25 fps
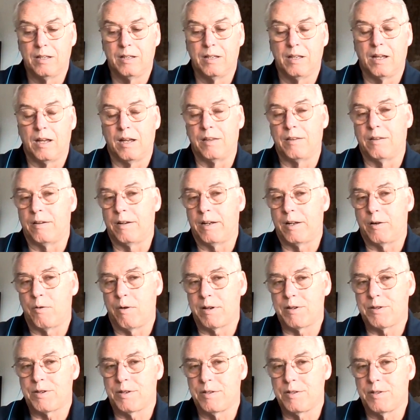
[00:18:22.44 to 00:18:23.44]
Are there any
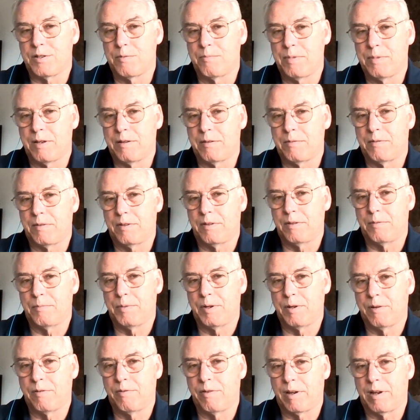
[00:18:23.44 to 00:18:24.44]
questions about the
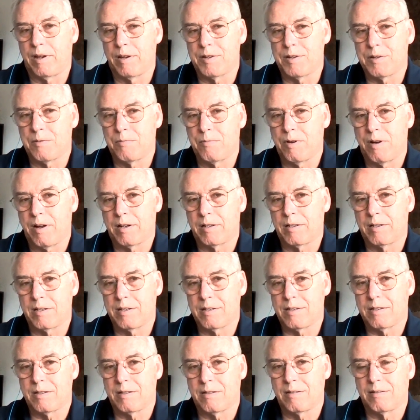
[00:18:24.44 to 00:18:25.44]
purification
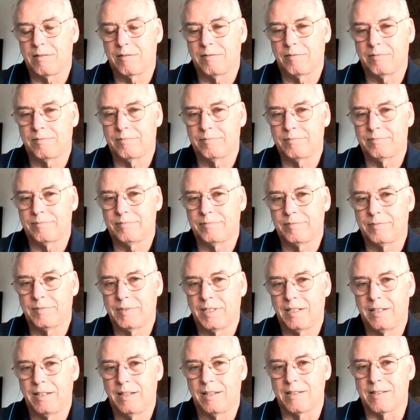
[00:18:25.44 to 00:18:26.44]
practice?
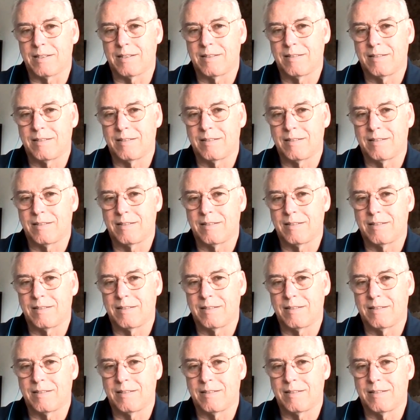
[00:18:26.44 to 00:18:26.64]
Yes.